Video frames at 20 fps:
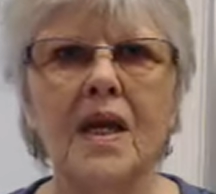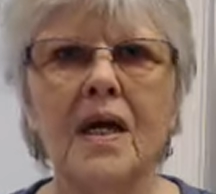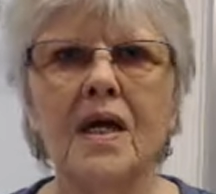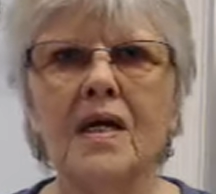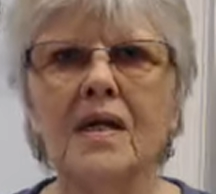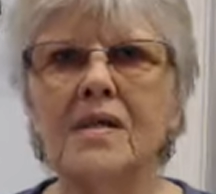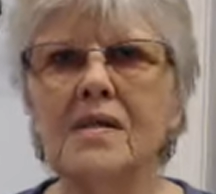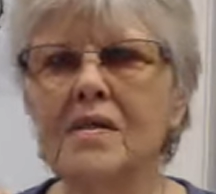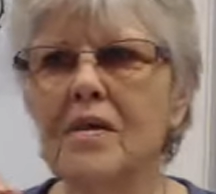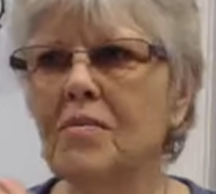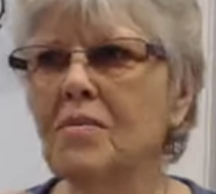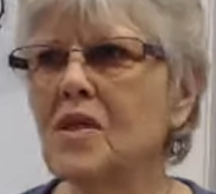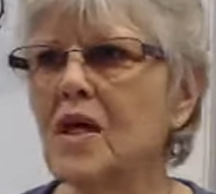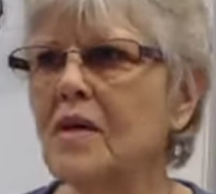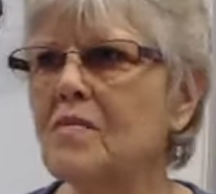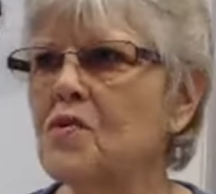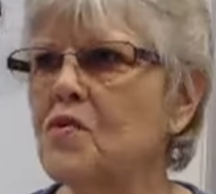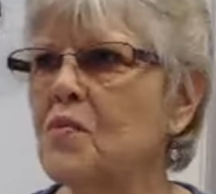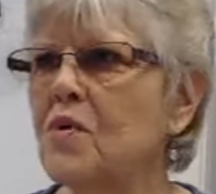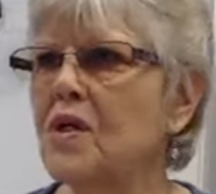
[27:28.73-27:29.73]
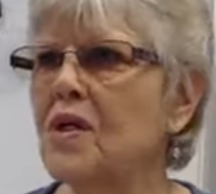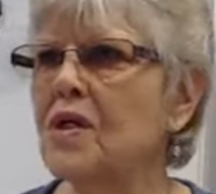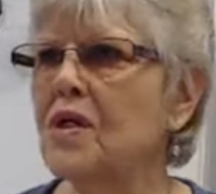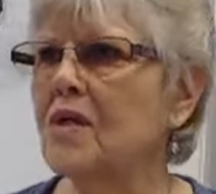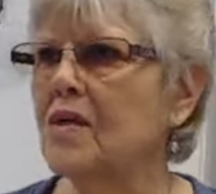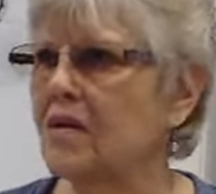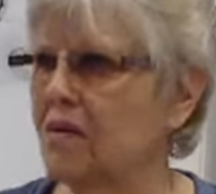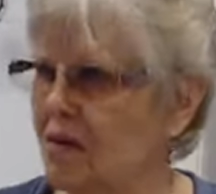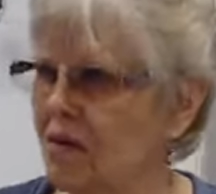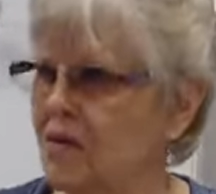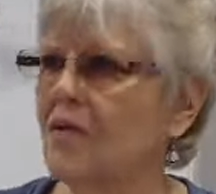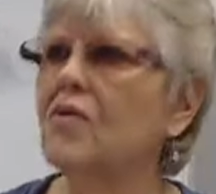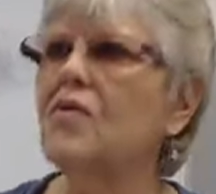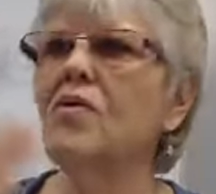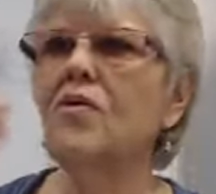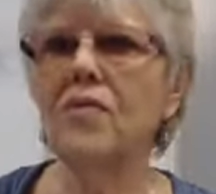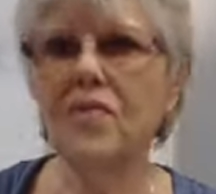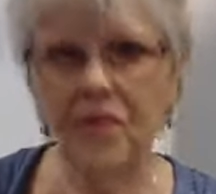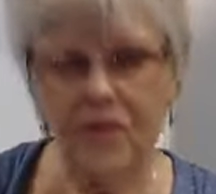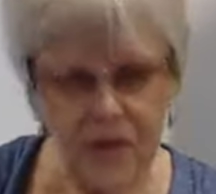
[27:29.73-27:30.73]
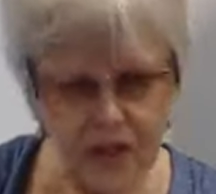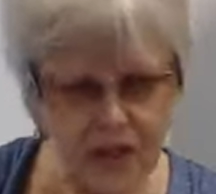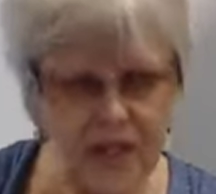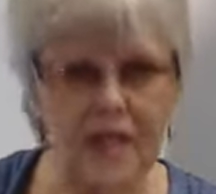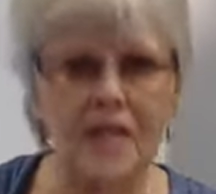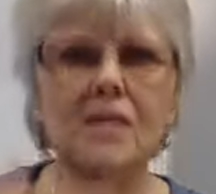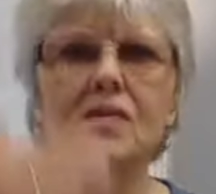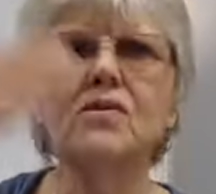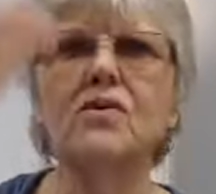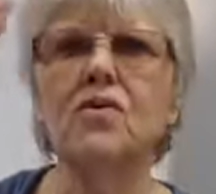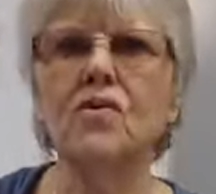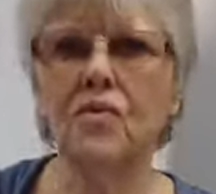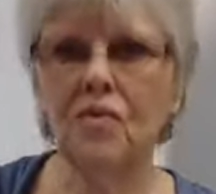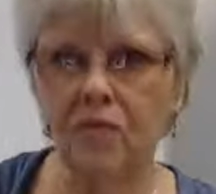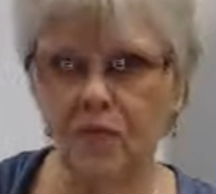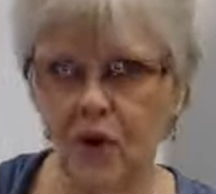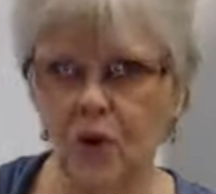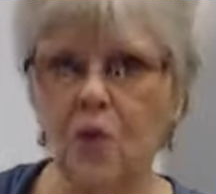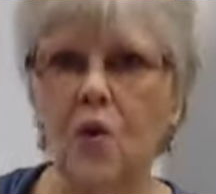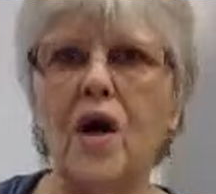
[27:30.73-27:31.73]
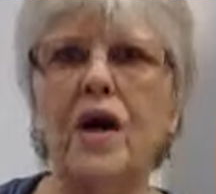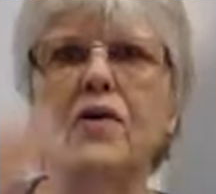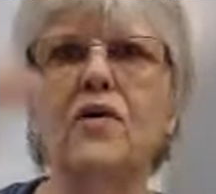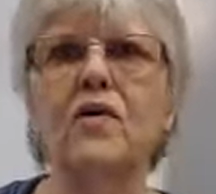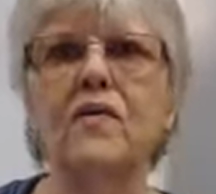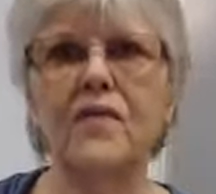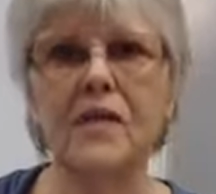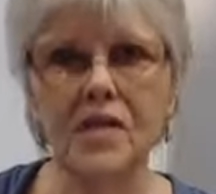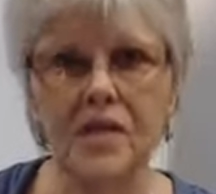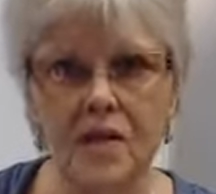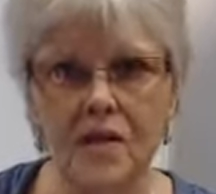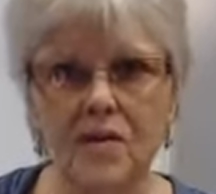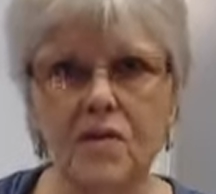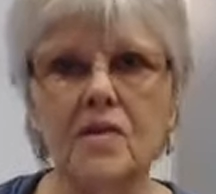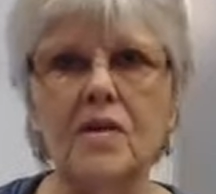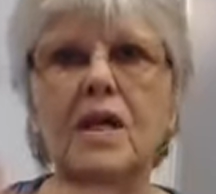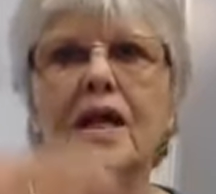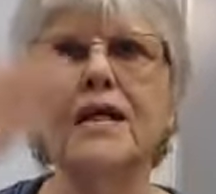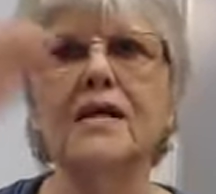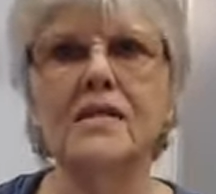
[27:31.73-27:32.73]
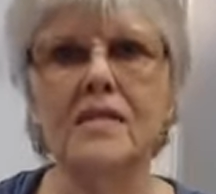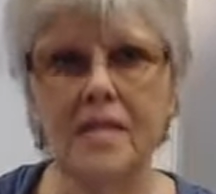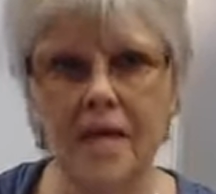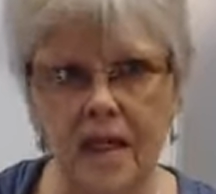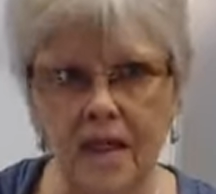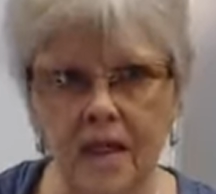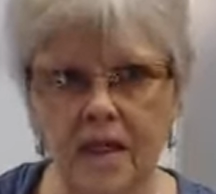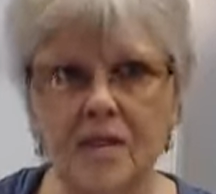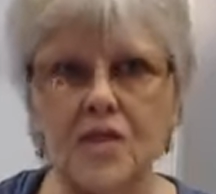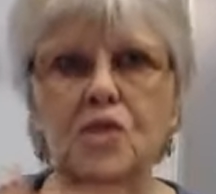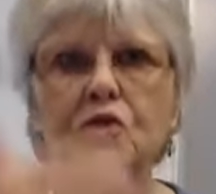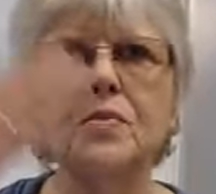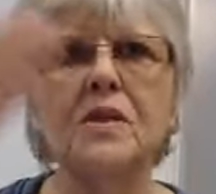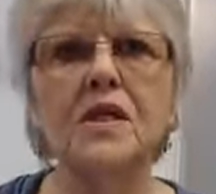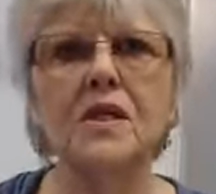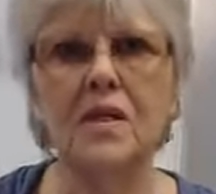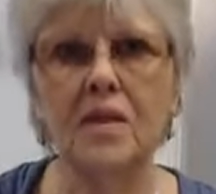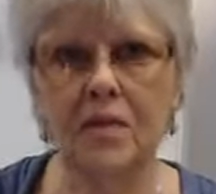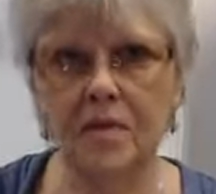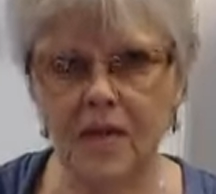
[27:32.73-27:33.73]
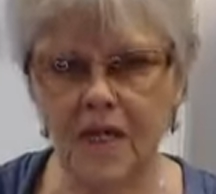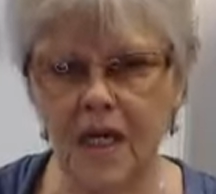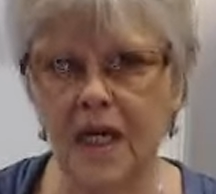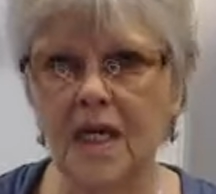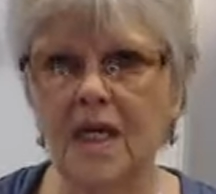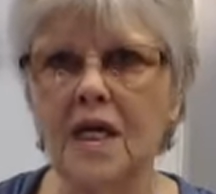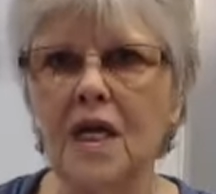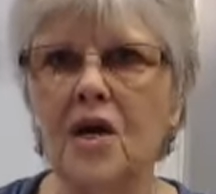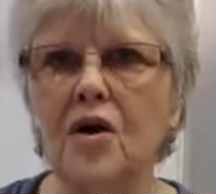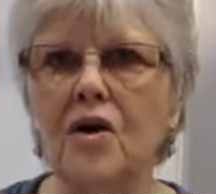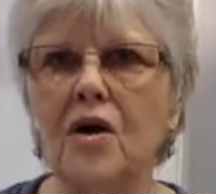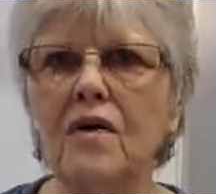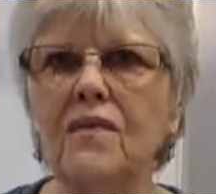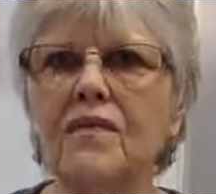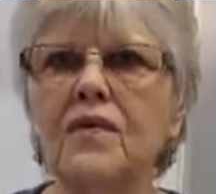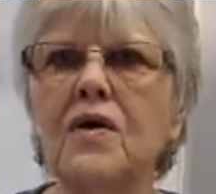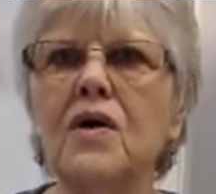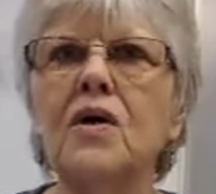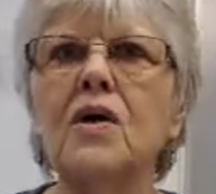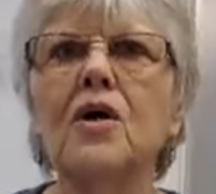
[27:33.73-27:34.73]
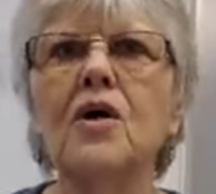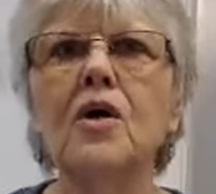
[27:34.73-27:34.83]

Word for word: Because sometimes we, you know, there's things that are required of us, and the next thing needs to be taken care of.